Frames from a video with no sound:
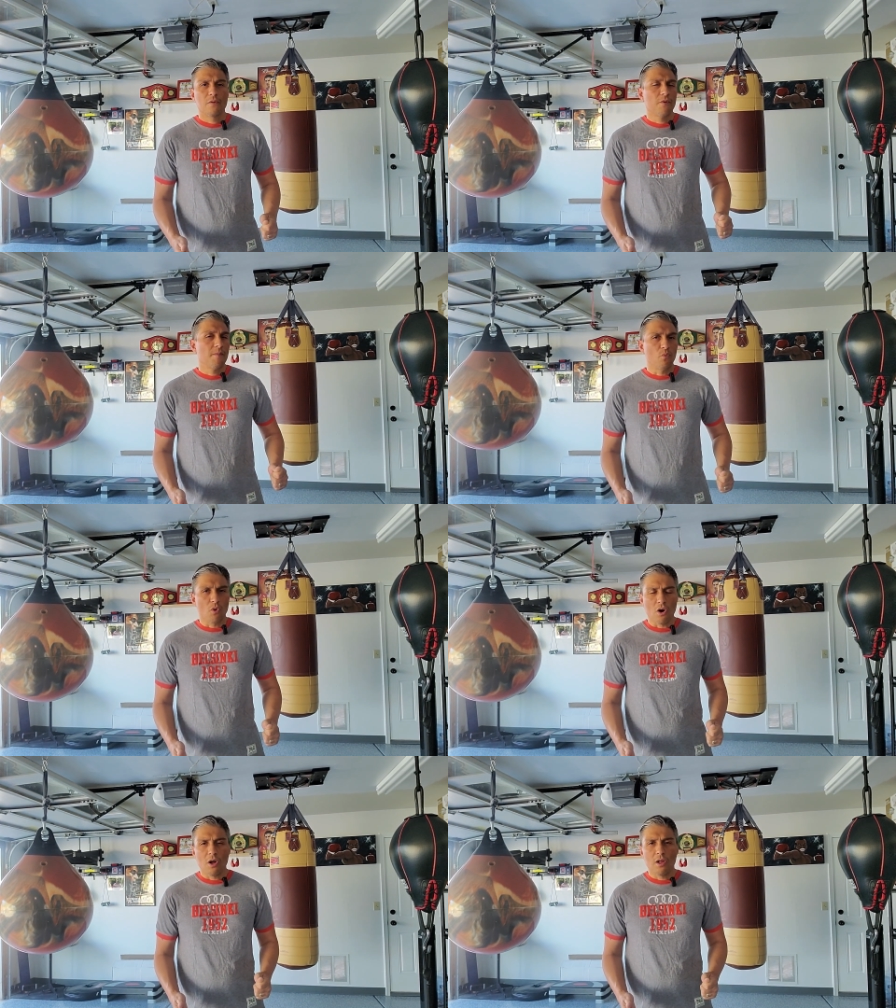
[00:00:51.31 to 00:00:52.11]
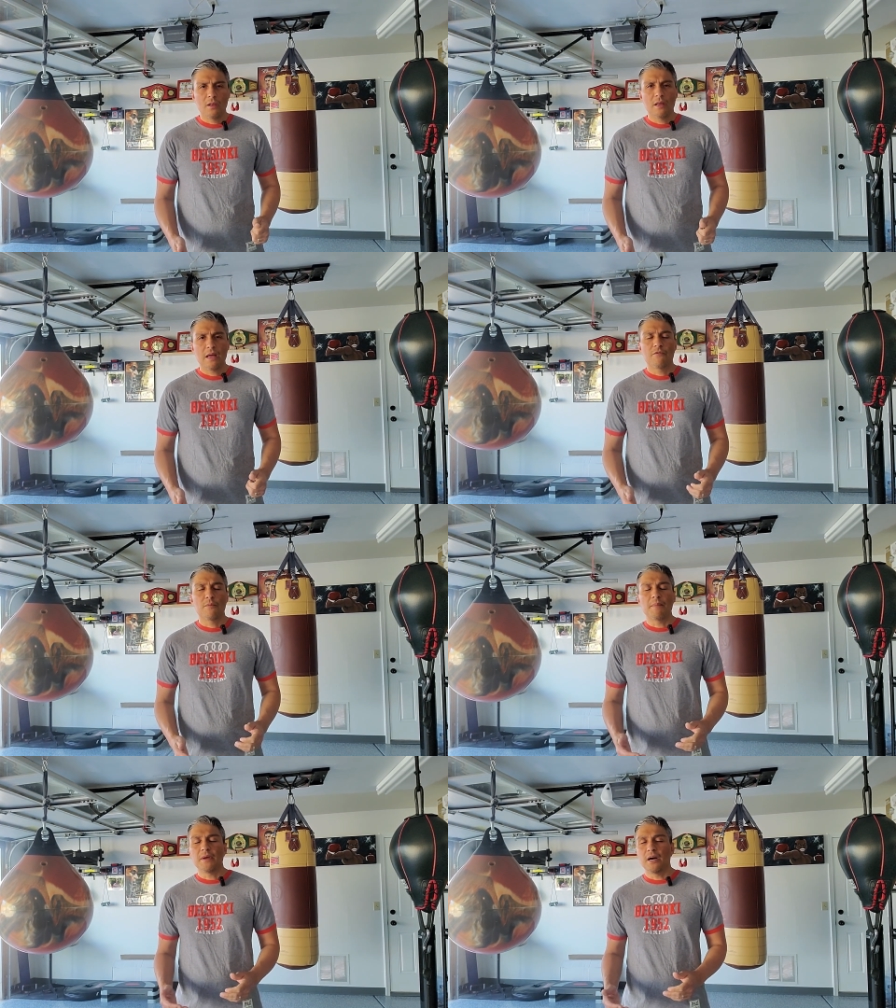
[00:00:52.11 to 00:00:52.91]
wall and for
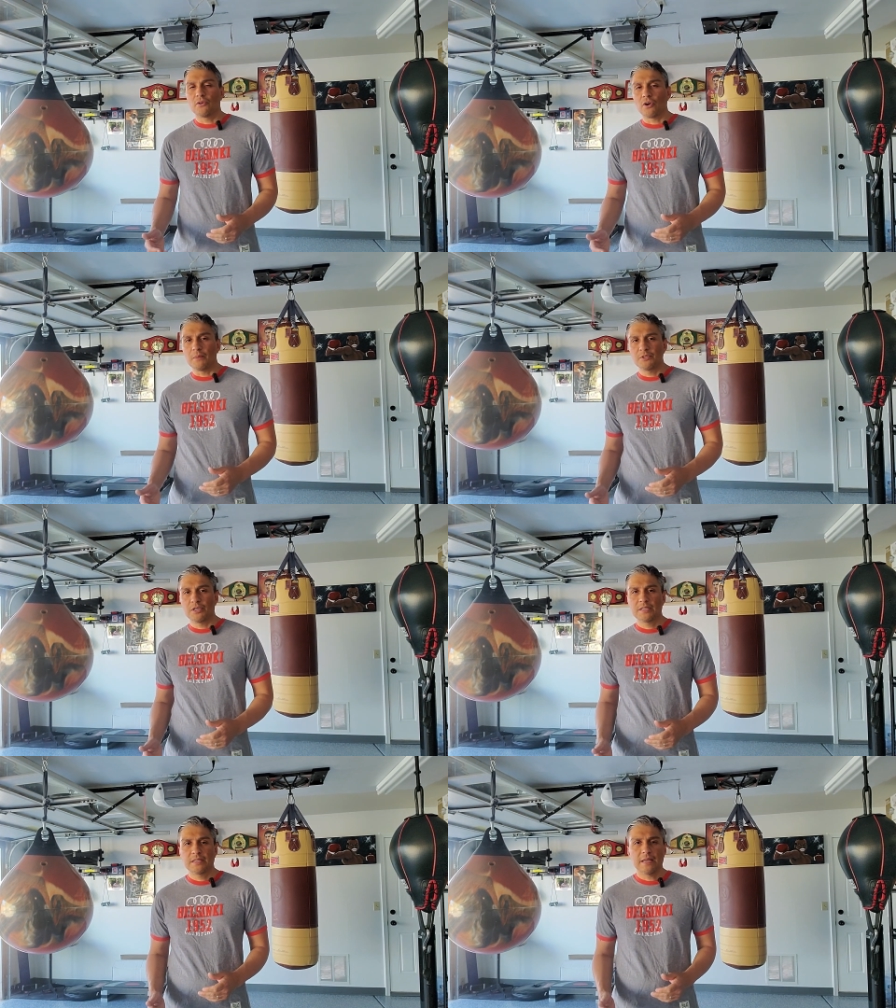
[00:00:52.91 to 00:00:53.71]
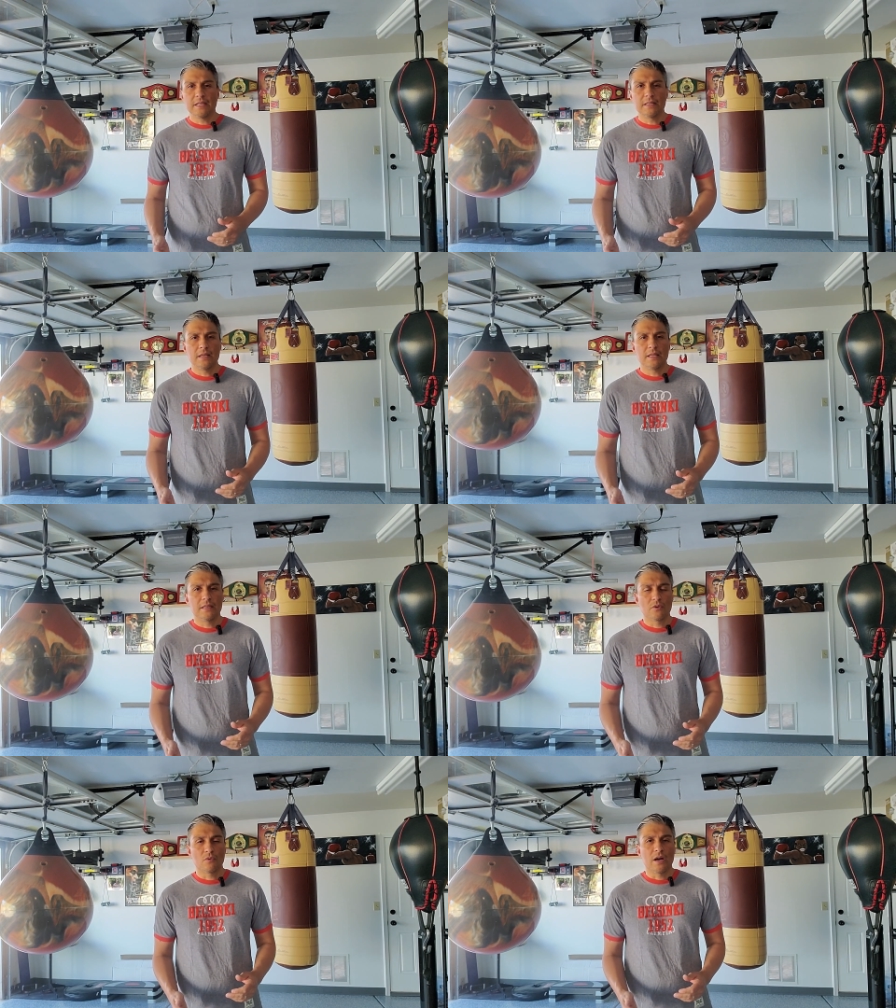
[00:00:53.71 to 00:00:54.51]
maybe other objects in
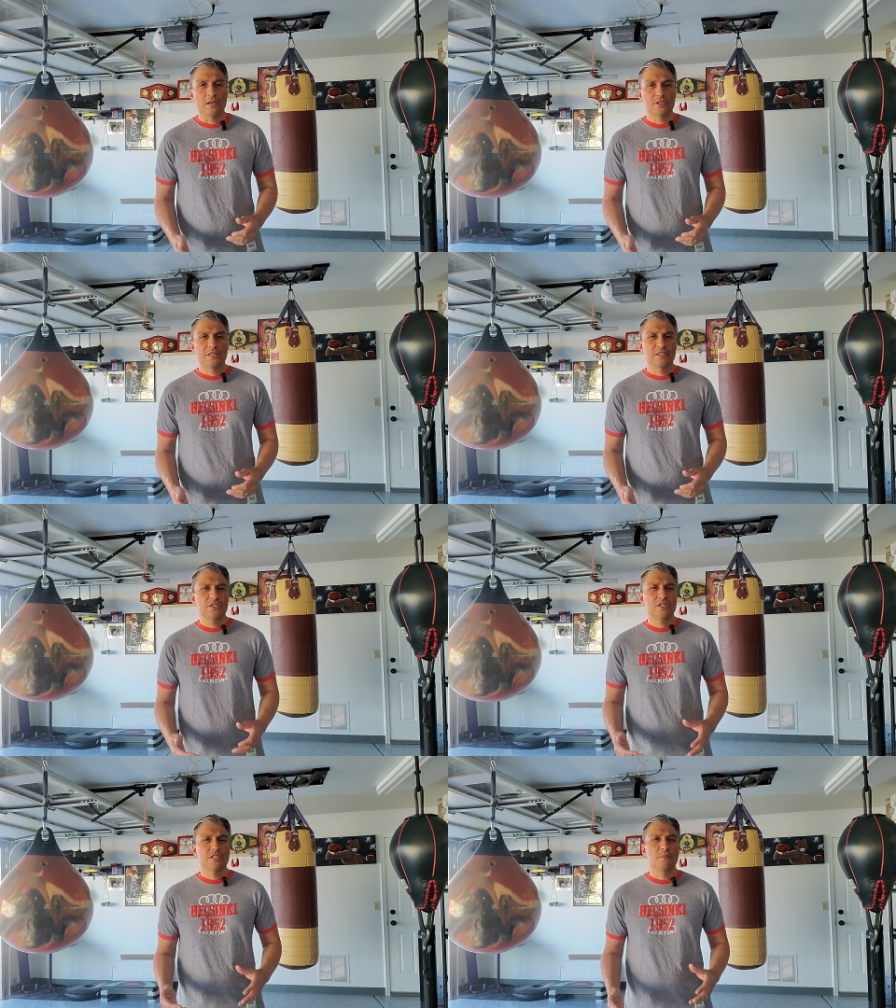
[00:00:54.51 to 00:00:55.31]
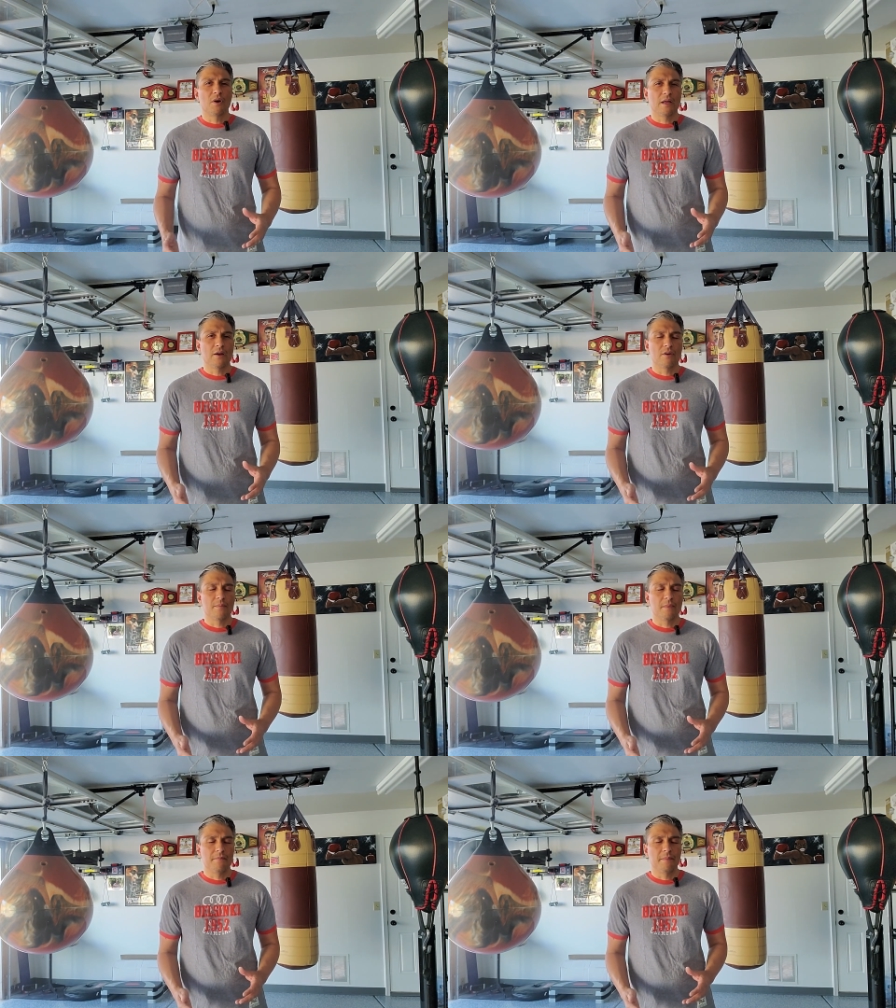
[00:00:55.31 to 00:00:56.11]
the garage, because it's just a small
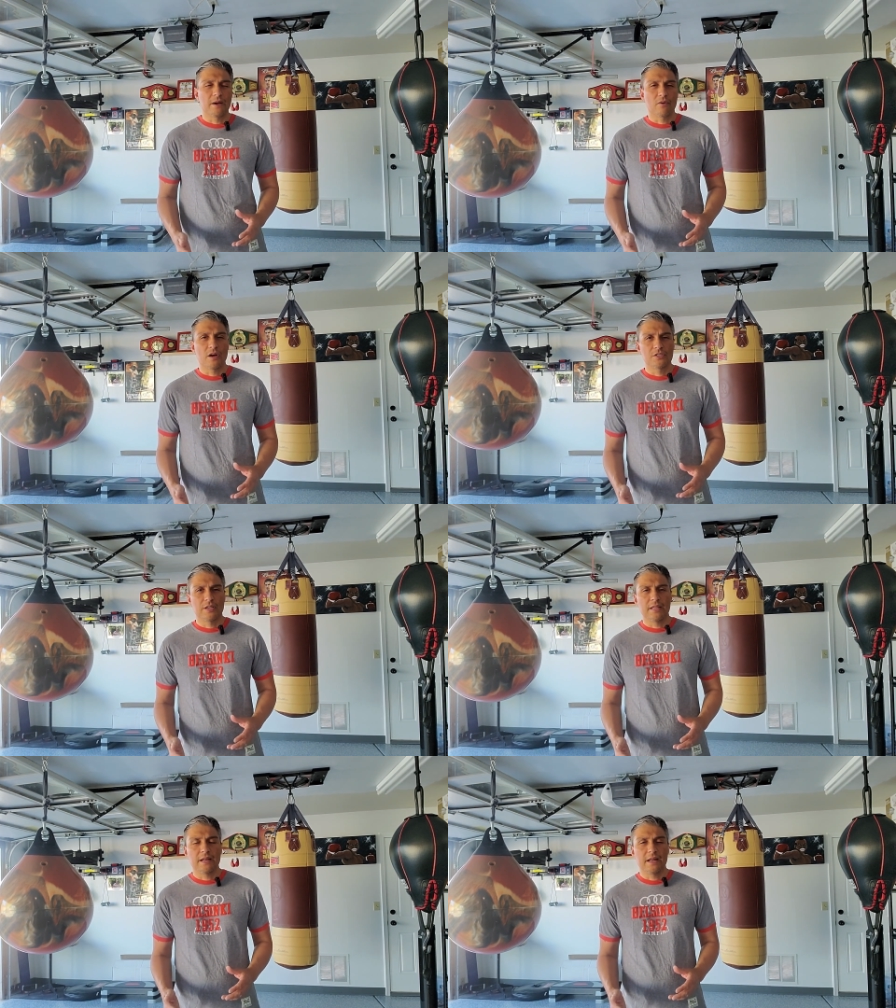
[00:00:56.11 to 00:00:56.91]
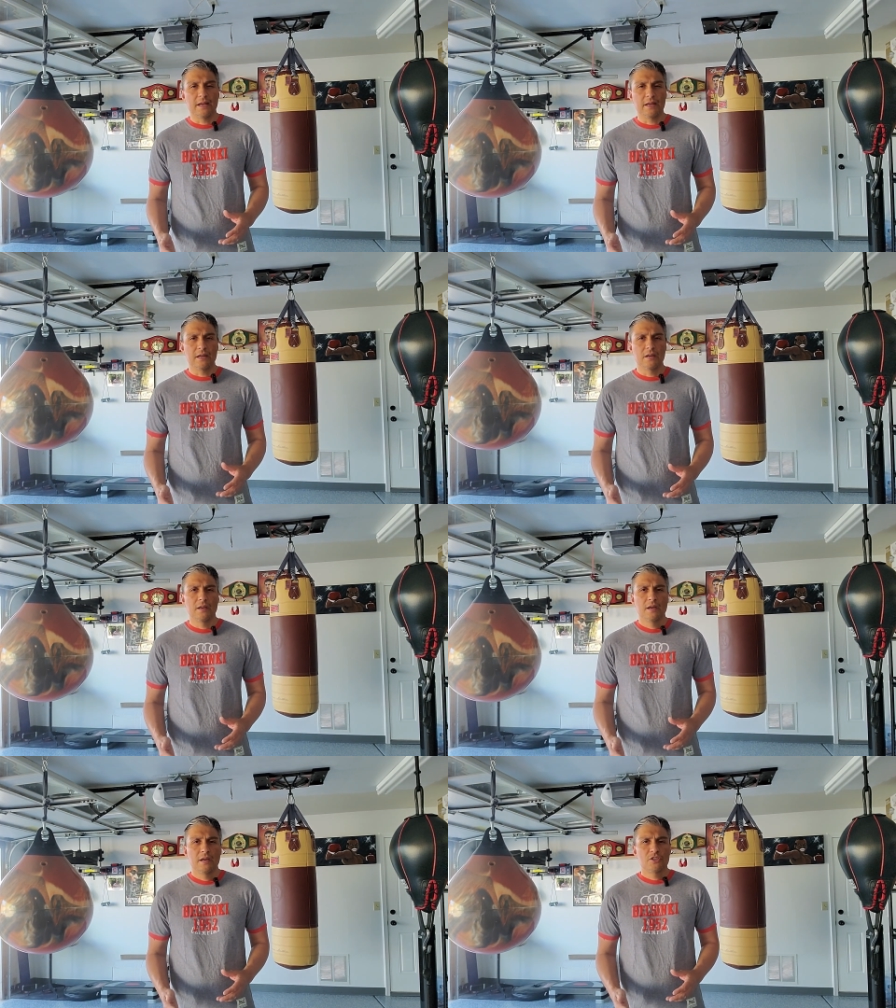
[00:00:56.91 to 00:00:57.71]
area of my garage that I
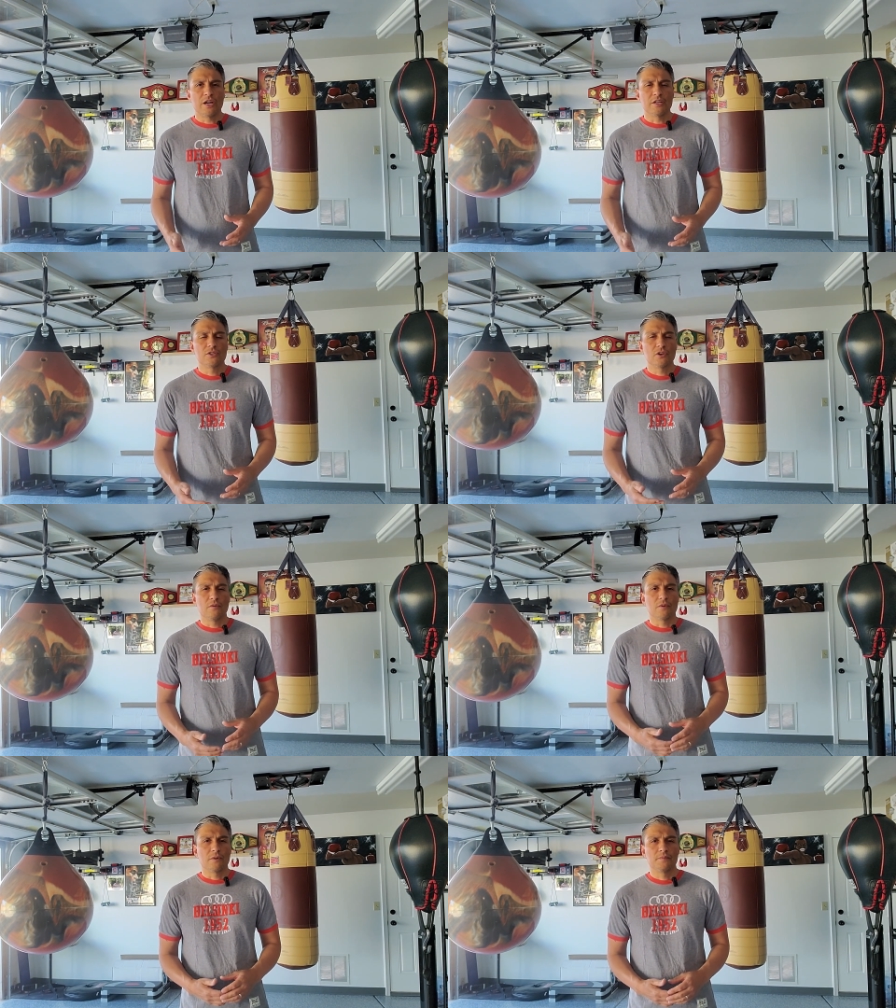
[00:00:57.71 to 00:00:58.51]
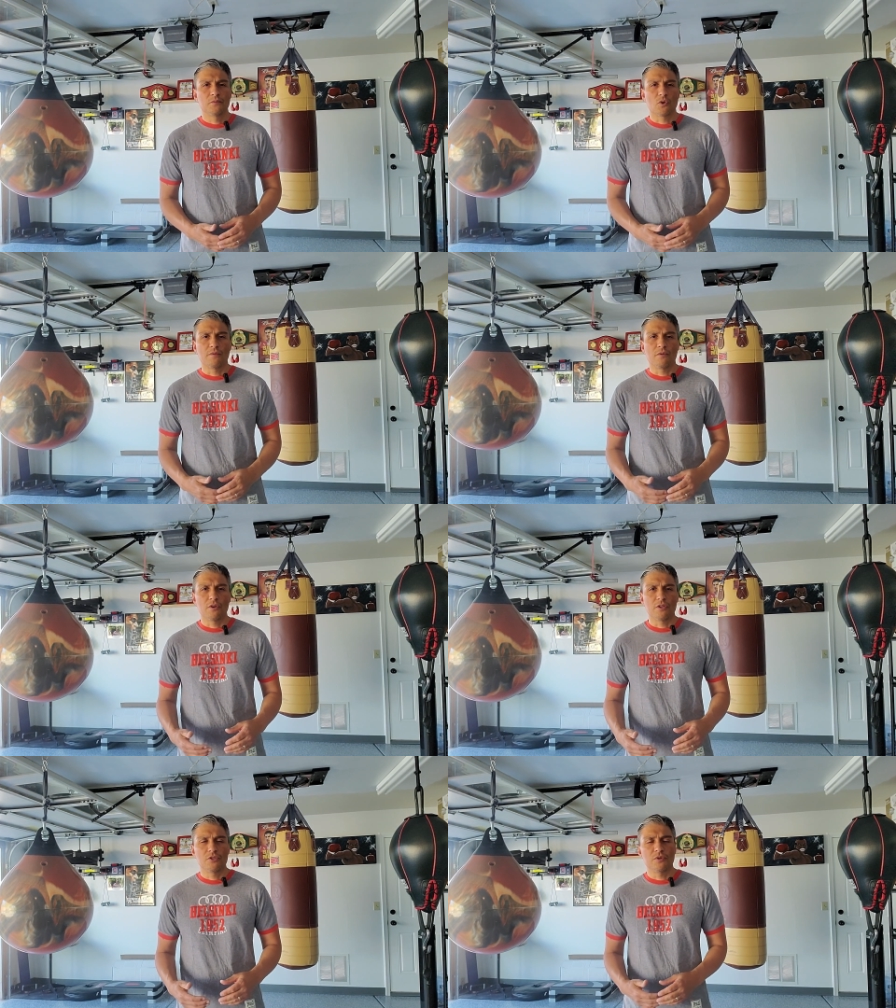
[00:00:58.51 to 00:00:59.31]
changed over or
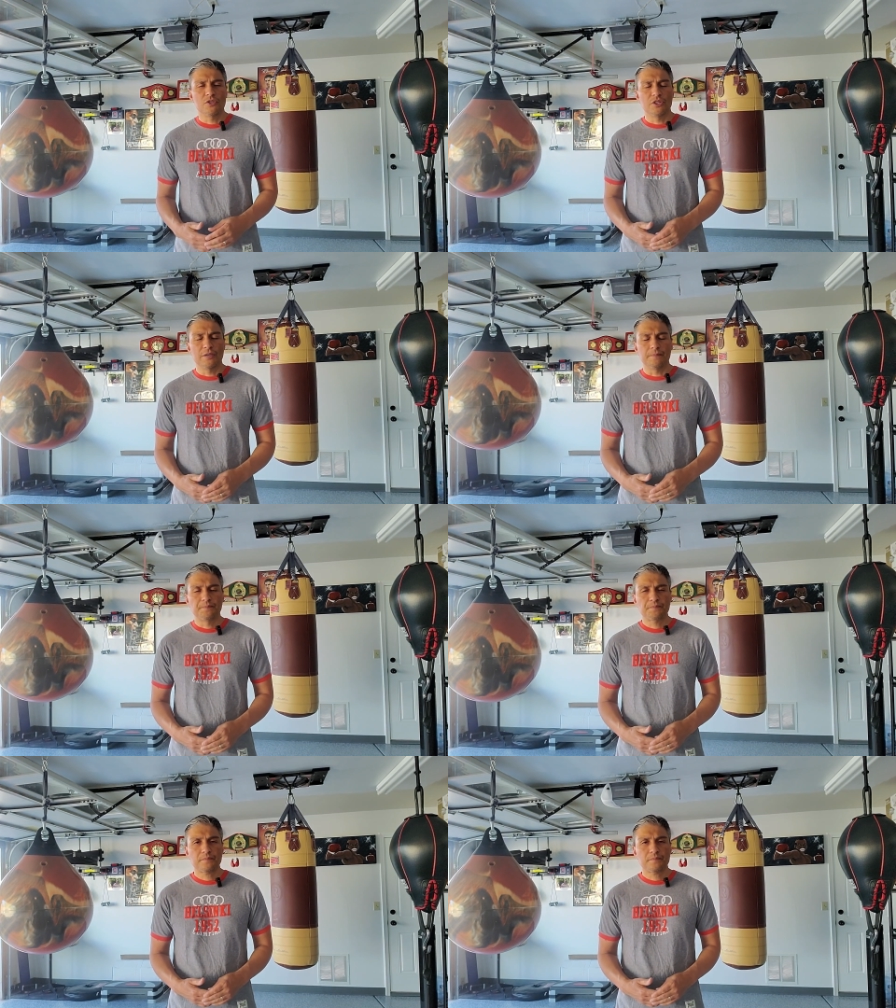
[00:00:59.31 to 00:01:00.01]
converted into a gym.